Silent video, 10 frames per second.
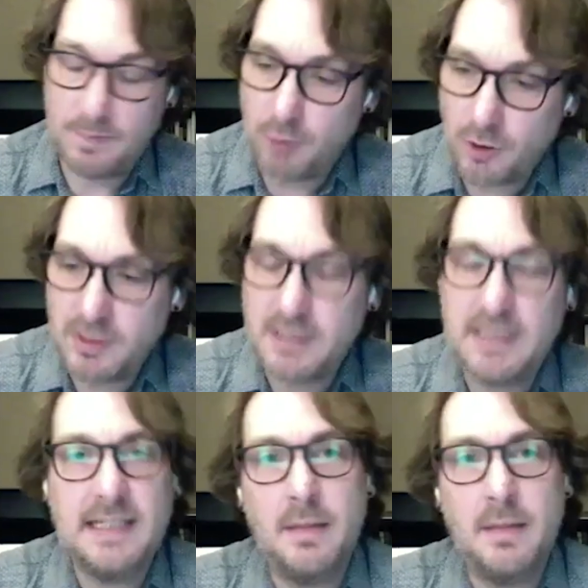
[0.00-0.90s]

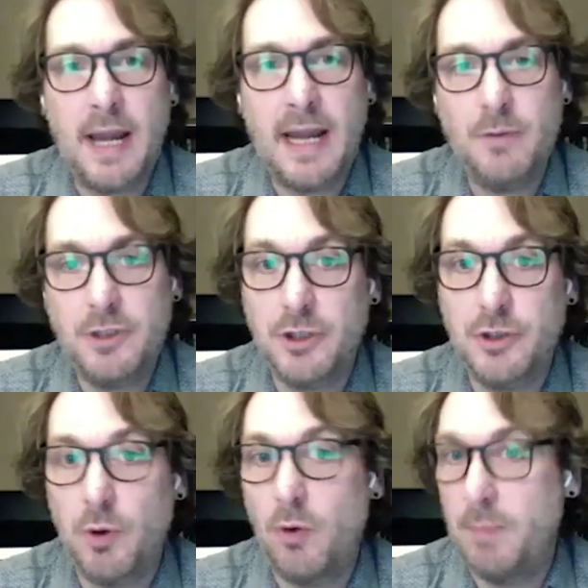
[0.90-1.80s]
processes in the brain which
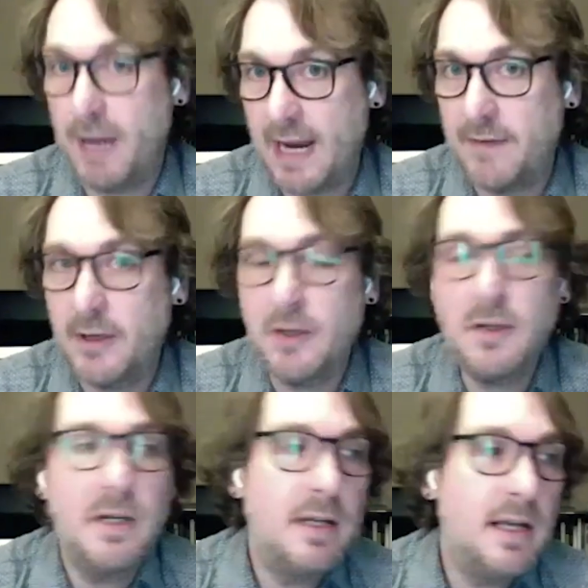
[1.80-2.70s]
control behavior,
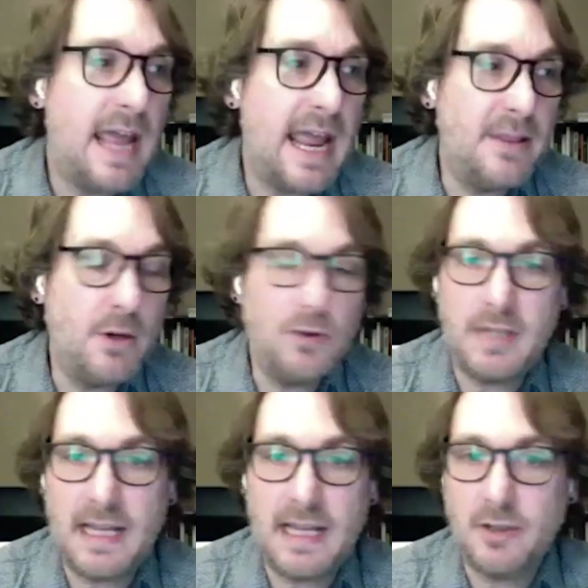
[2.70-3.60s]
and those
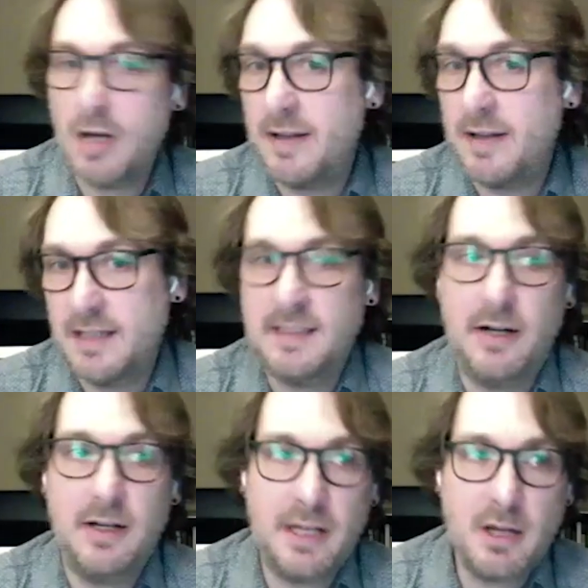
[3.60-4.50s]
things are not
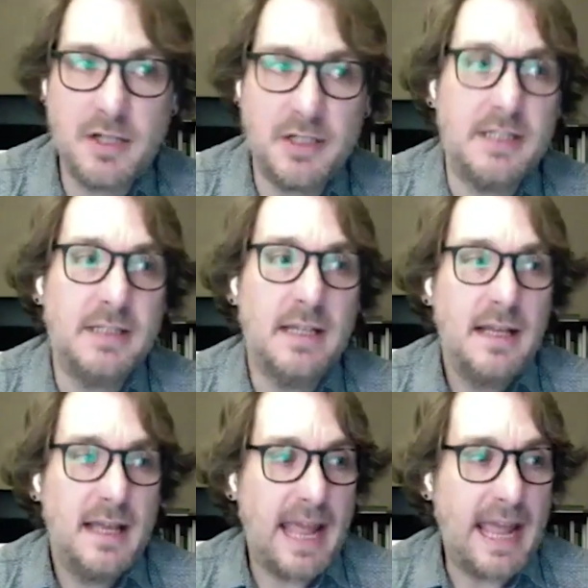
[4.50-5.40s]
necessarily conscious.
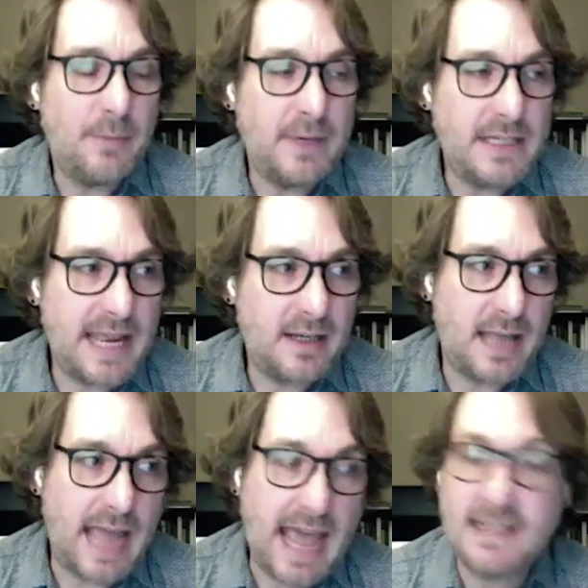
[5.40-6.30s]
And we take
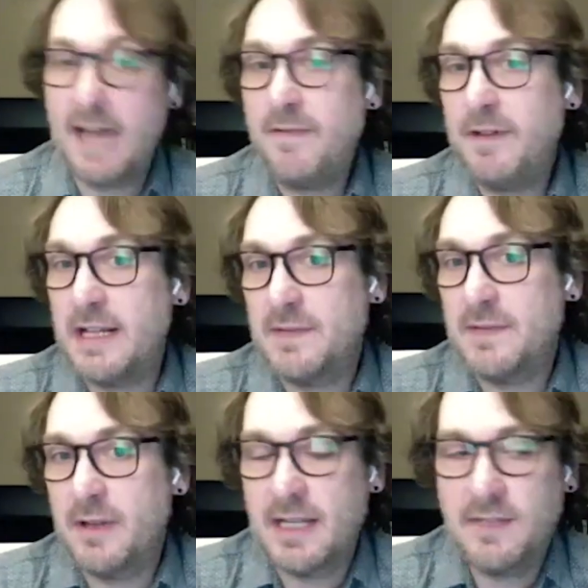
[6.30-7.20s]
as evidence
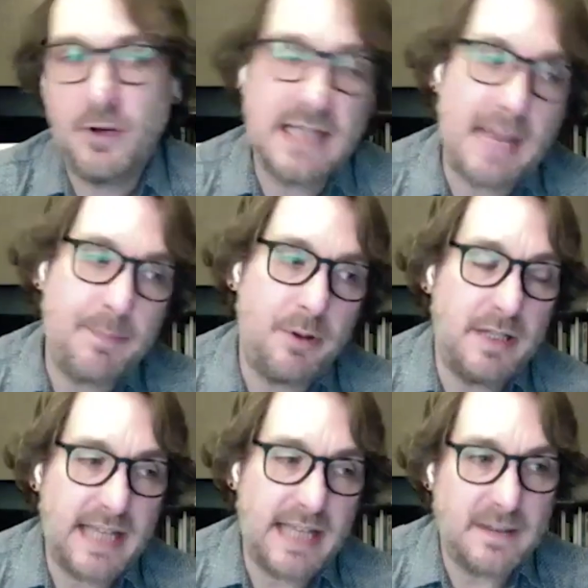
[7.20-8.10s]
for this, for example, in
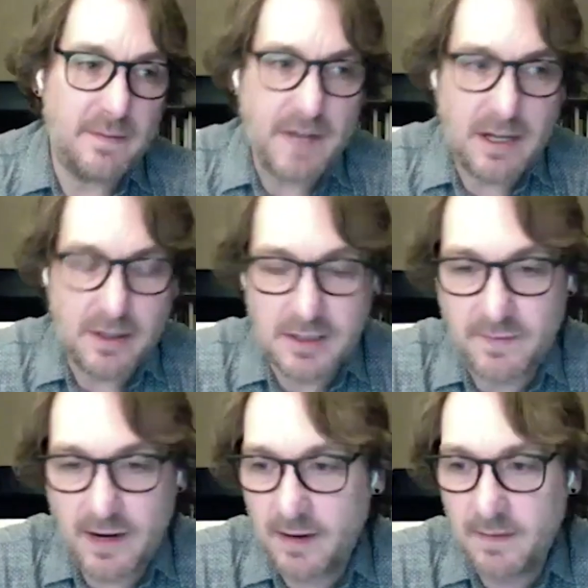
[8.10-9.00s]
the case of fear, there's a
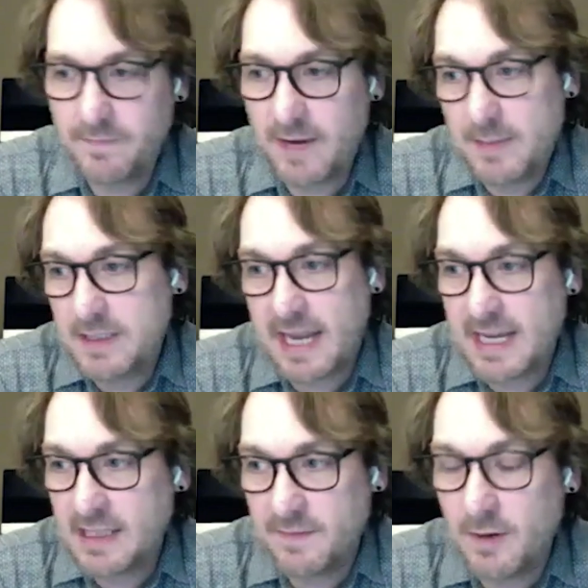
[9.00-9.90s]
very famous
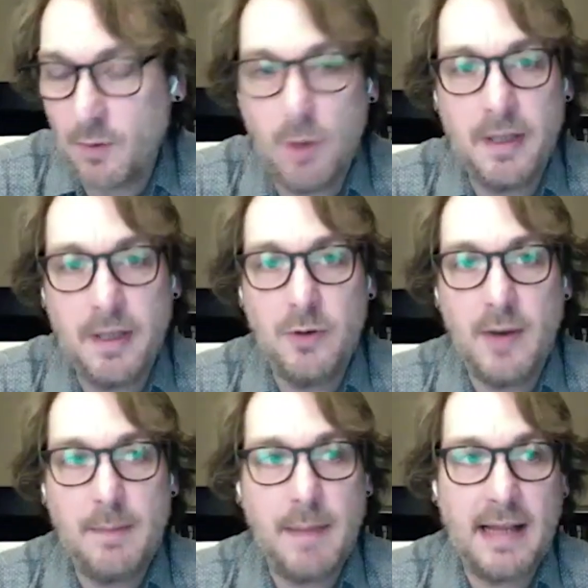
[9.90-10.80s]
case of the woman who
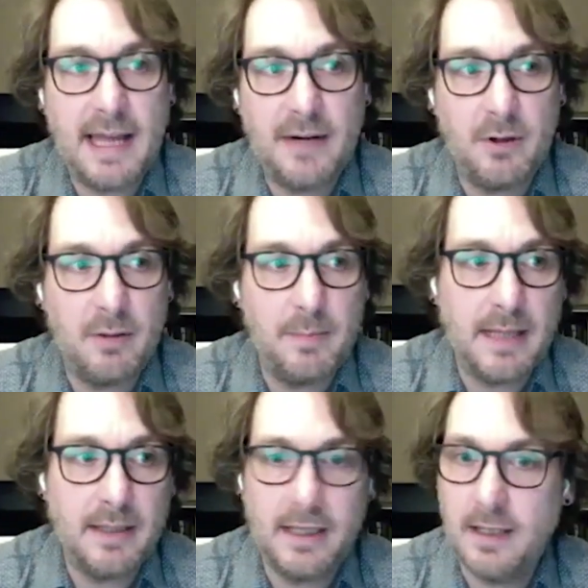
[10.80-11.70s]
had bilateral
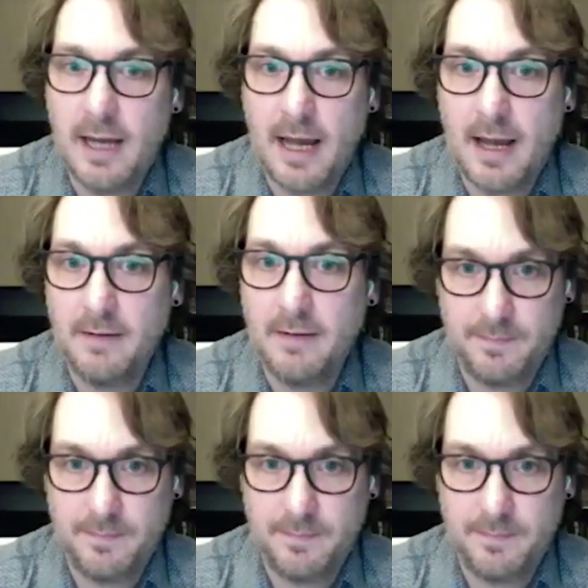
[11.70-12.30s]
amygdala